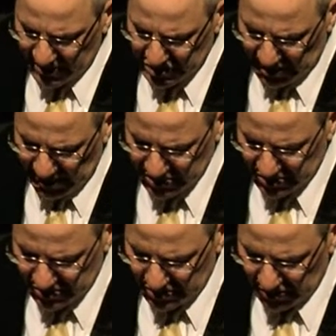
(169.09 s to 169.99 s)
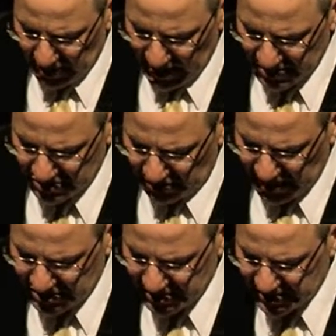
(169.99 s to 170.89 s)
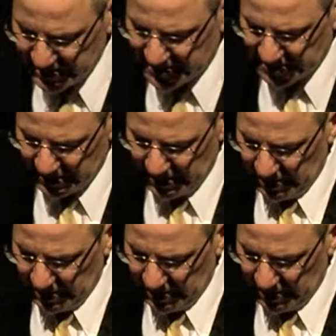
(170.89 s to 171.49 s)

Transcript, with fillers: education to national agencies,